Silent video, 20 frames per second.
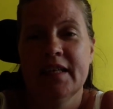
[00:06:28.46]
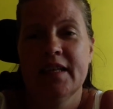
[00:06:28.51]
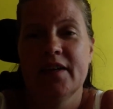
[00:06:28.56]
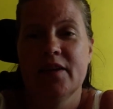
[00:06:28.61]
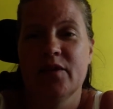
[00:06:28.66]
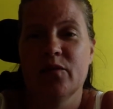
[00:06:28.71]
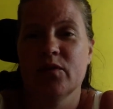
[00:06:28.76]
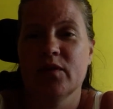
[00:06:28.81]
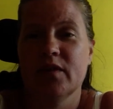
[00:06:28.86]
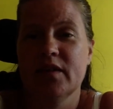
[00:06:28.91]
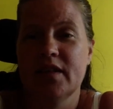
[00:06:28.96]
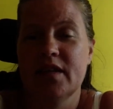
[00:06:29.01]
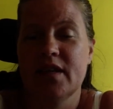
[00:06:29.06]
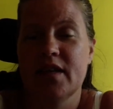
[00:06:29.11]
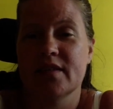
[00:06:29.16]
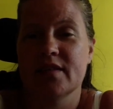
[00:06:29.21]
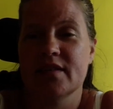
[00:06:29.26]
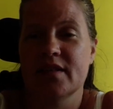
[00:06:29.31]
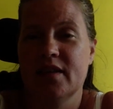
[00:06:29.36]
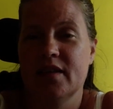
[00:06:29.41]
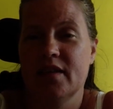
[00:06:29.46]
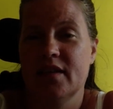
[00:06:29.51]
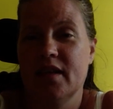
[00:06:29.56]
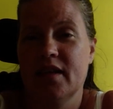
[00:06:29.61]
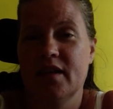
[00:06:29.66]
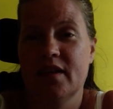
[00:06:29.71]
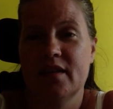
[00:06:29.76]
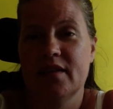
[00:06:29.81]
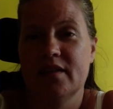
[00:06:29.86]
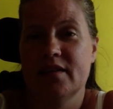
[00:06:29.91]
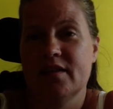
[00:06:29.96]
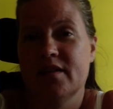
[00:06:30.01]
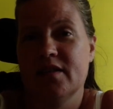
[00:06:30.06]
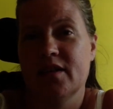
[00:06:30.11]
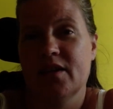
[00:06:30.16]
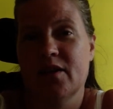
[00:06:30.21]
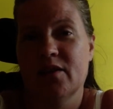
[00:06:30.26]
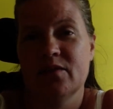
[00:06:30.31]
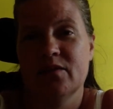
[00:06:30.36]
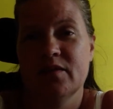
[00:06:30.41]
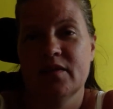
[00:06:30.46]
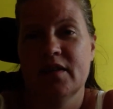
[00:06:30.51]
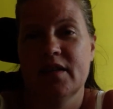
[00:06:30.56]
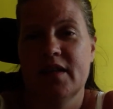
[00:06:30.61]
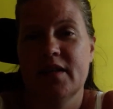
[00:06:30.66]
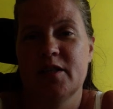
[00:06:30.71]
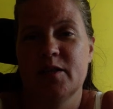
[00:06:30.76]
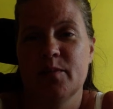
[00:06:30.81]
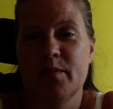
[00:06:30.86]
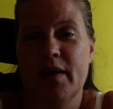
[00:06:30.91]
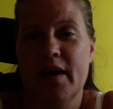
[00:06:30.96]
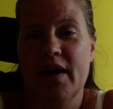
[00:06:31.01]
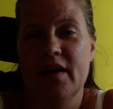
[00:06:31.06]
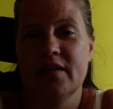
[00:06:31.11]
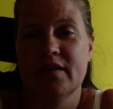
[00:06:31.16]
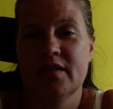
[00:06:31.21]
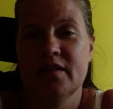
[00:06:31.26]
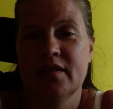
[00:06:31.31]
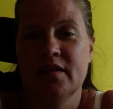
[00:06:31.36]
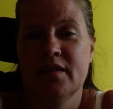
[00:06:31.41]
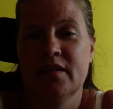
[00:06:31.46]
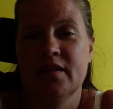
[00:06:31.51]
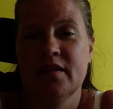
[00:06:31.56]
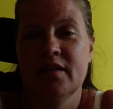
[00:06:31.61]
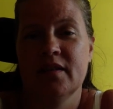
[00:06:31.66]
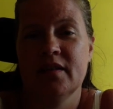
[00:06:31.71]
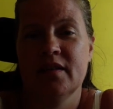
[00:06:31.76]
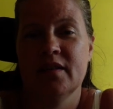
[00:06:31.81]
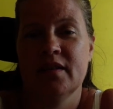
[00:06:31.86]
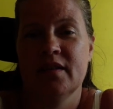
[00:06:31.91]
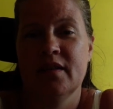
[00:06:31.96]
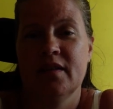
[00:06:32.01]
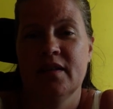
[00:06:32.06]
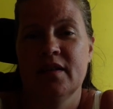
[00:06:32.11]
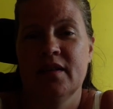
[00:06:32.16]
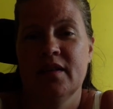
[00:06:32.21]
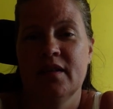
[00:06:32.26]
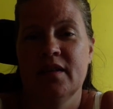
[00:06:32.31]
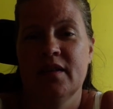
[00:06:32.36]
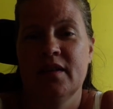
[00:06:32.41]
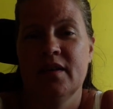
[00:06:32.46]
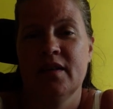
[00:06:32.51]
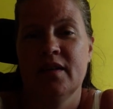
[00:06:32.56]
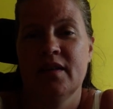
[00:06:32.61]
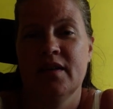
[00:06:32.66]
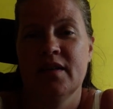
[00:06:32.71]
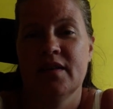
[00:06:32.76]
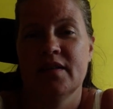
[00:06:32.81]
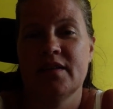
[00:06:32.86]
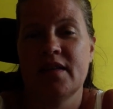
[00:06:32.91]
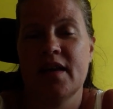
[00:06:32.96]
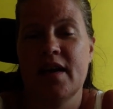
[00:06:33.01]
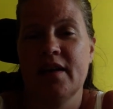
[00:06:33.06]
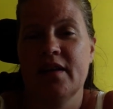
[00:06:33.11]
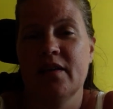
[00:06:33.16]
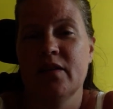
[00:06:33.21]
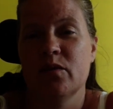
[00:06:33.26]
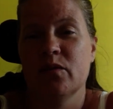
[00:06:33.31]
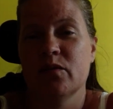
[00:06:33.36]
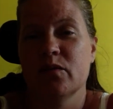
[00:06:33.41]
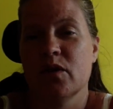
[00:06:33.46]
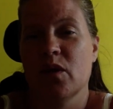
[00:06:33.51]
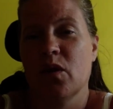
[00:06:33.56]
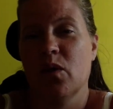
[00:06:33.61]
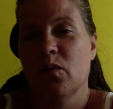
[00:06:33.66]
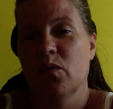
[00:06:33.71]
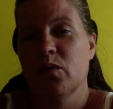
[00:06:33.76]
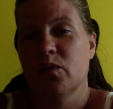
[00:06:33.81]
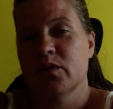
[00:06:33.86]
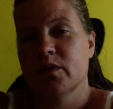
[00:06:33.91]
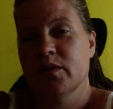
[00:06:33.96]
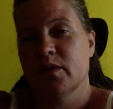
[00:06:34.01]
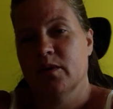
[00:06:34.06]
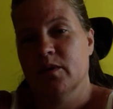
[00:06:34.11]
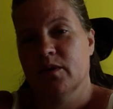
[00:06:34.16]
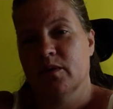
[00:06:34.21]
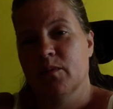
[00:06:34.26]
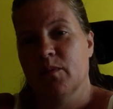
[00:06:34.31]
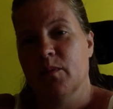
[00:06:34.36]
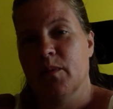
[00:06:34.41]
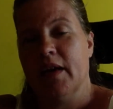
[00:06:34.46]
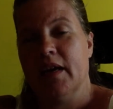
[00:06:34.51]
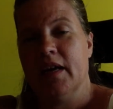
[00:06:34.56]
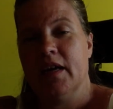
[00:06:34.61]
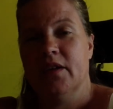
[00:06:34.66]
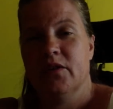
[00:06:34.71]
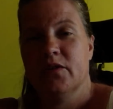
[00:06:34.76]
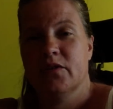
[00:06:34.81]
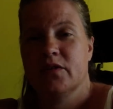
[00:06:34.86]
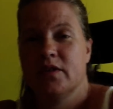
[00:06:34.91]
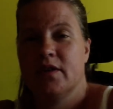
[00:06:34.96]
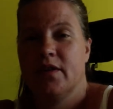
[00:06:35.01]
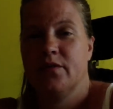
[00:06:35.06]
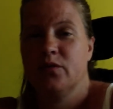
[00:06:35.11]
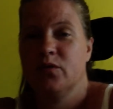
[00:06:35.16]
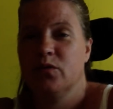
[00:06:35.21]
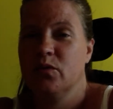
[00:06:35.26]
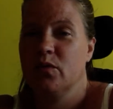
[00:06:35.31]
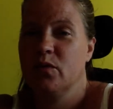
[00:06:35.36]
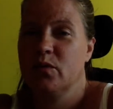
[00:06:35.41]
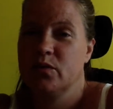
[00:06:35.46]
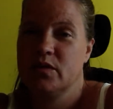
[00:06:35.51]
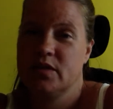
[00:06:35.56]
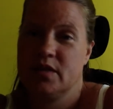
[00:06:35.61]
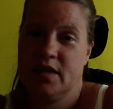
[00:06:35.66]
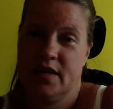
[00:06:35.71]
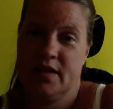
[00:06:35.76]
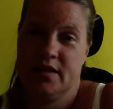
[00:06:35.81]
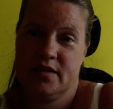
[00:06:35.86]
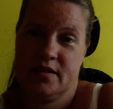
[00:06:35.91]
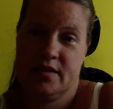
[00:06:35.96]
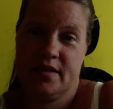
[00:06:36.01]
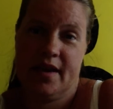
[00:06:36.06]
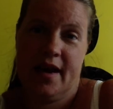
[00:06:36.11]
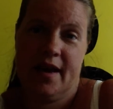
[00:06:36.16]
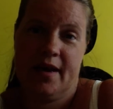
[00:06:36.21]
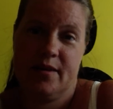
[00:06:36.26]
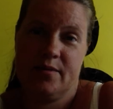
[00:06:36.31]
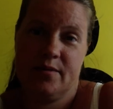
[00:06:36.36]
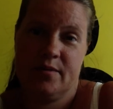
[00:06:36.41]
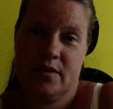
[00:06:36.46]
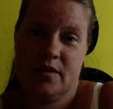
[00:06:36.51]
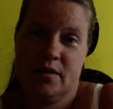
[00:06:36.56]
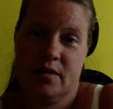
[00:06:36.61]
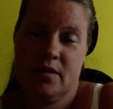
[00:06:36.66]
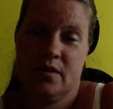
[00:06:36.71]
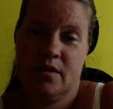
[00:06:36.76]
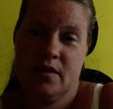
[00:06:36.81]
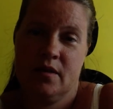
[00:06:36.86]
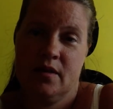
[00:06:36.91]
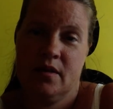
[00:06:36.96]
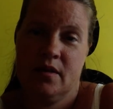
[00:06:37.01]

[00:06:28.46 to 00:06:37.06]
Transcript: it really does. It's, you know, it's about setting those goals and making yourself do those things that